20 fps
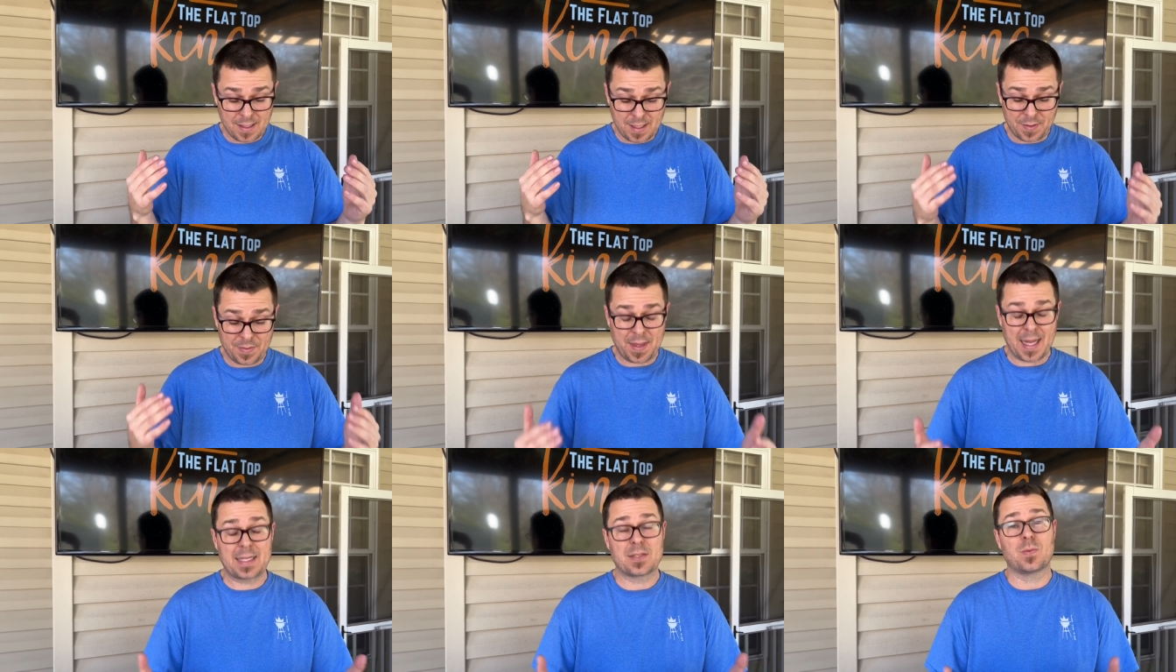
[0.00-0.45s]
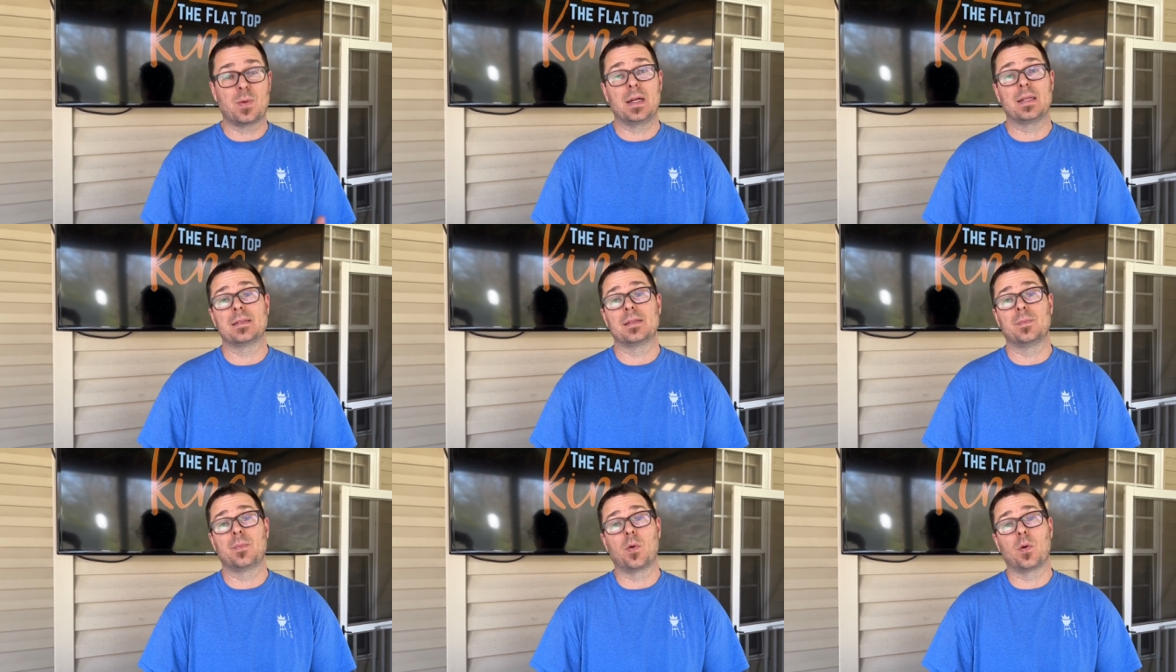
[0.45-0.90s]
That's why
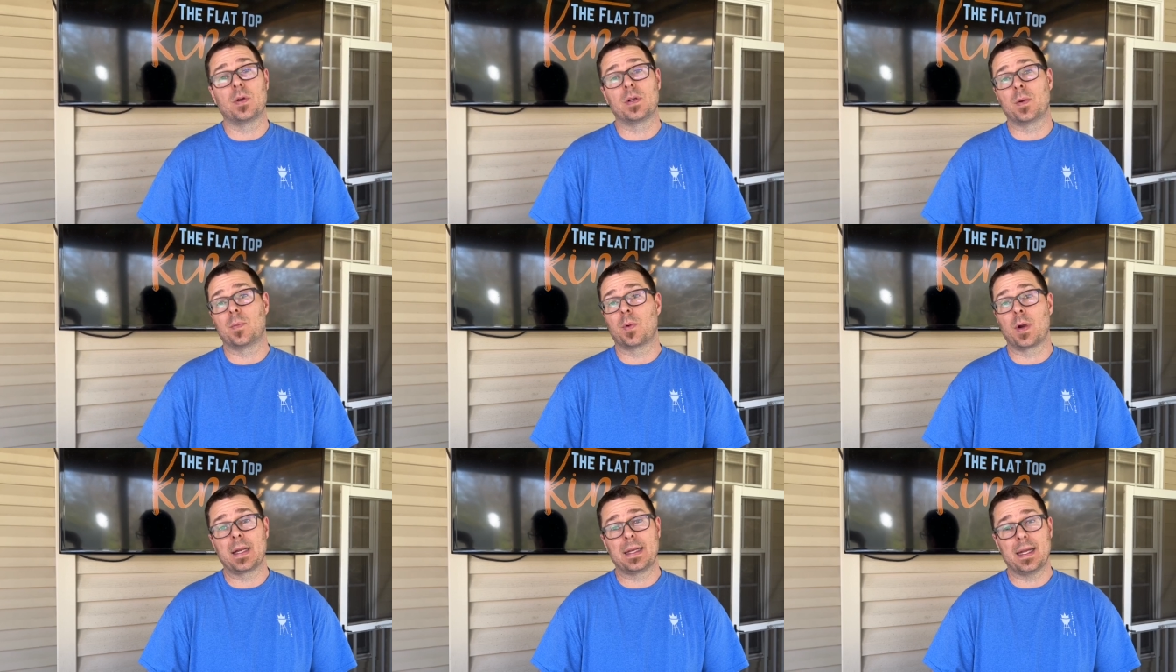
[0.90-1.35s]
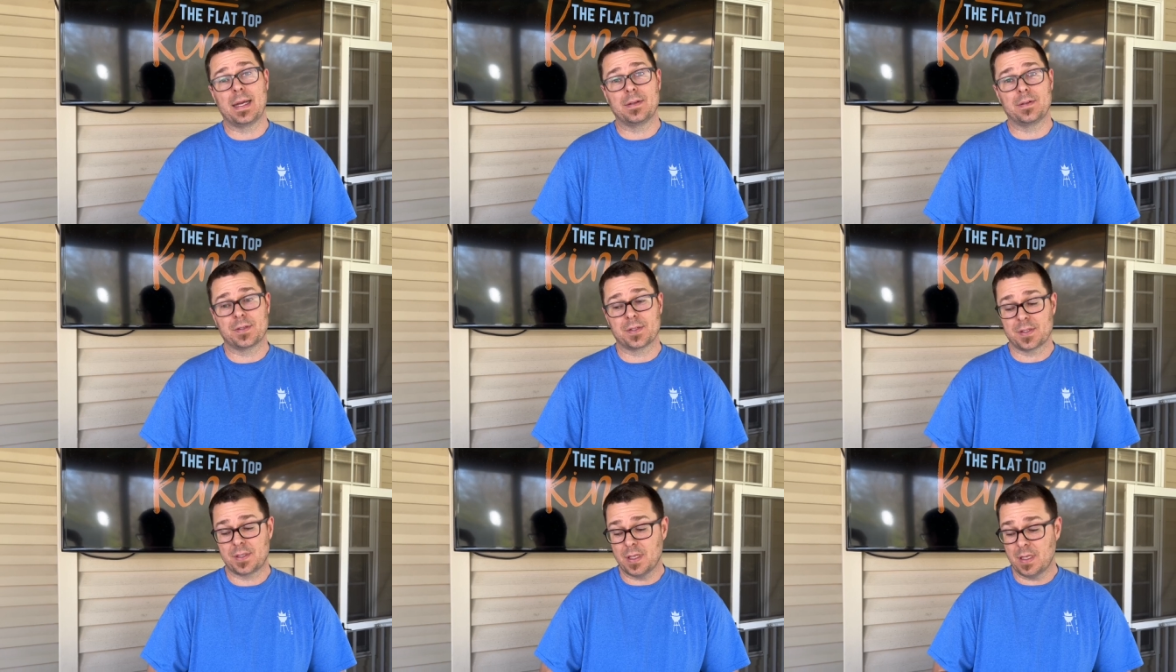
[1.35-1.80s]
it's important to break down your
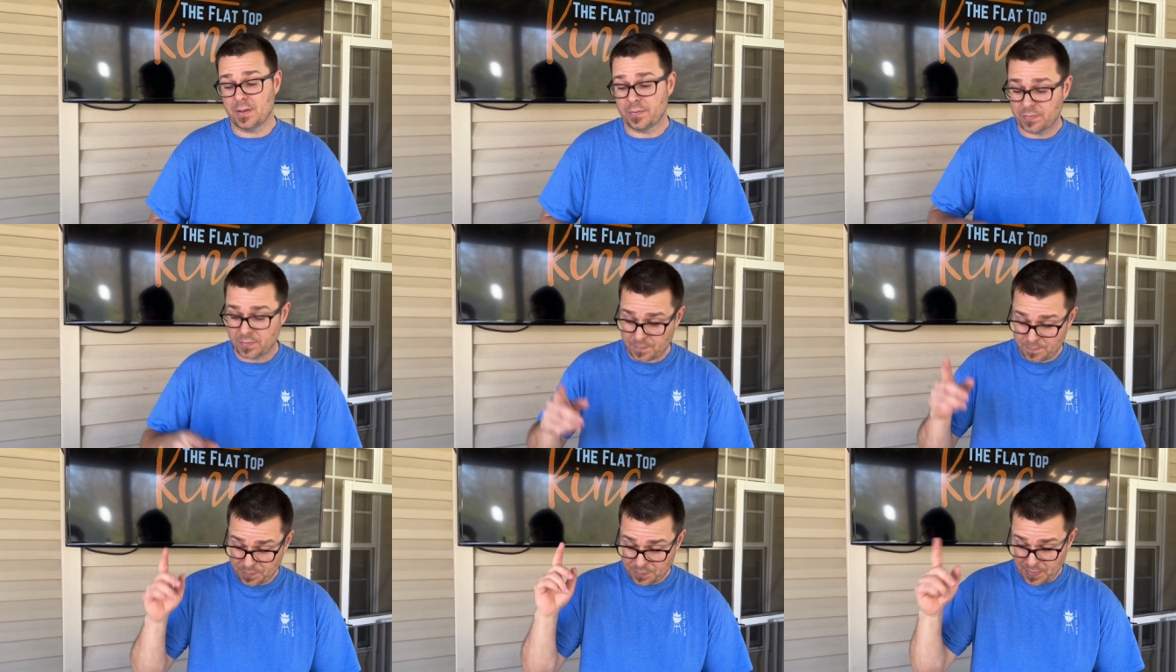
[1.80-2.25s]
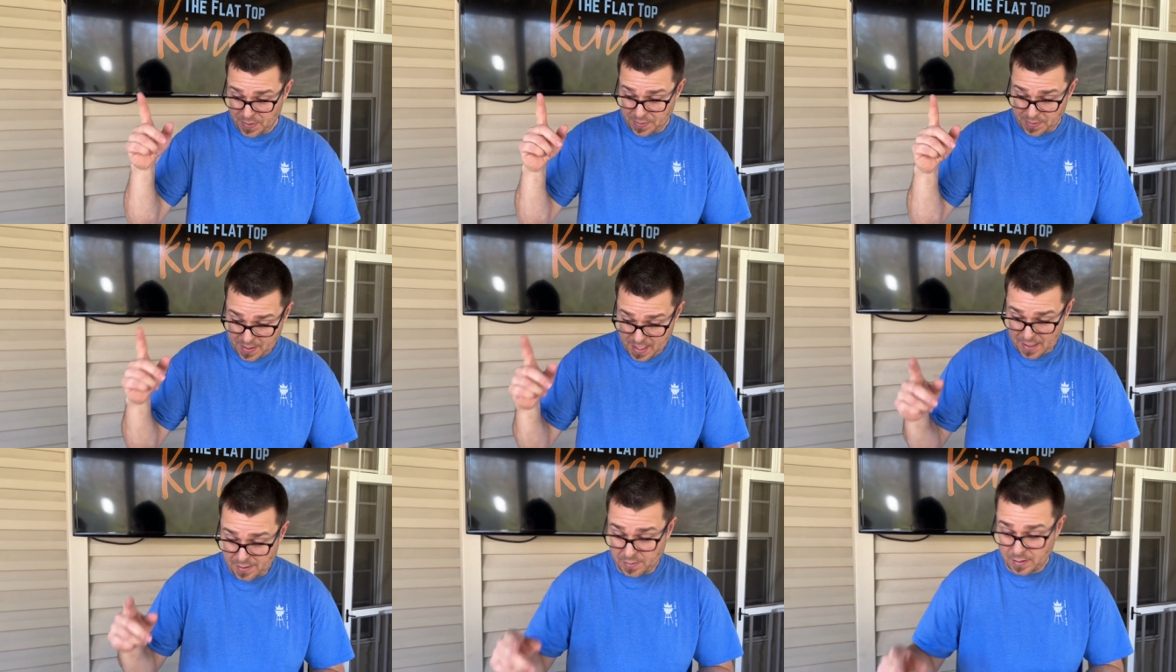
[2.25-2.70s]
stuff.
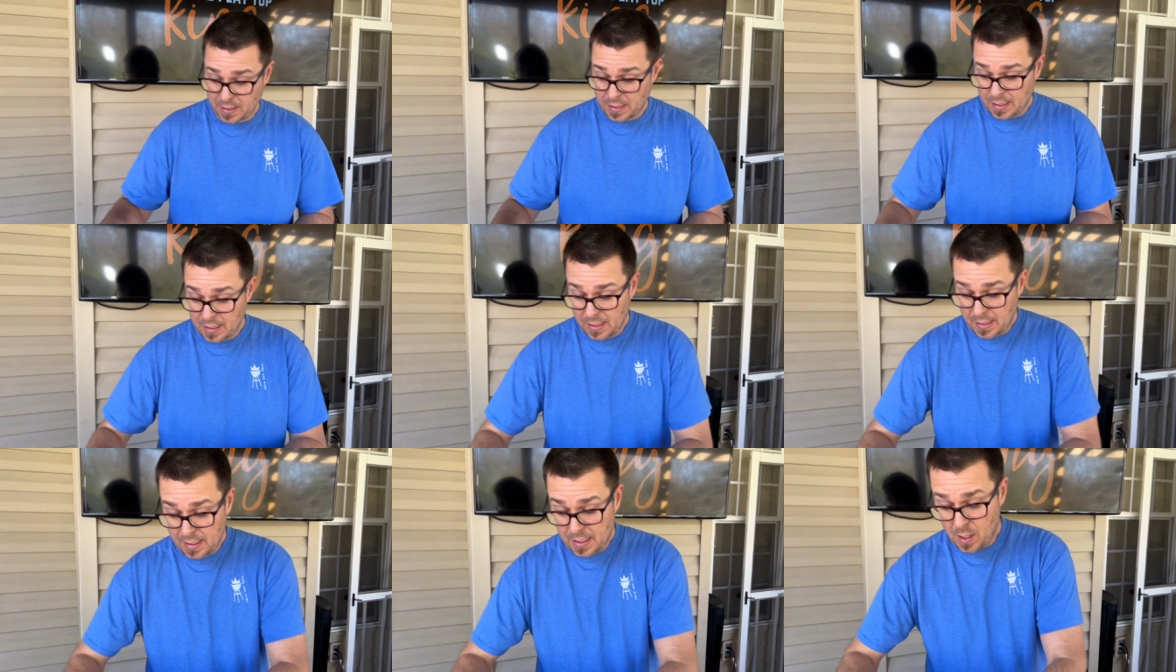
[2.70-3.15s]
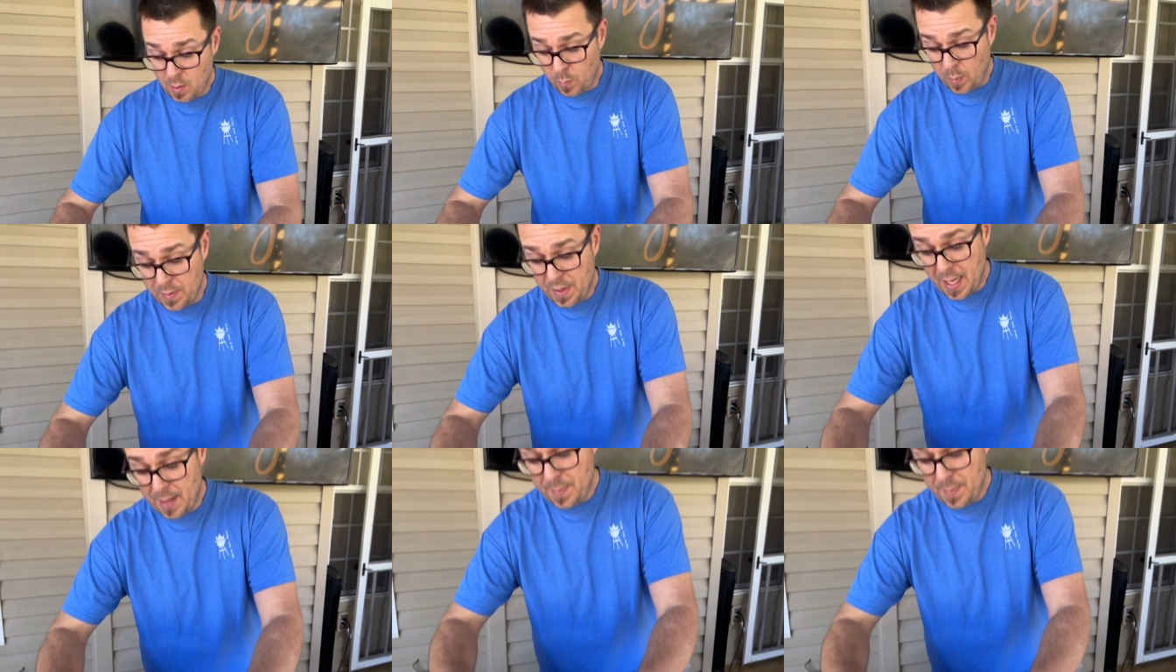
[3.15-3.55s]
Now, with that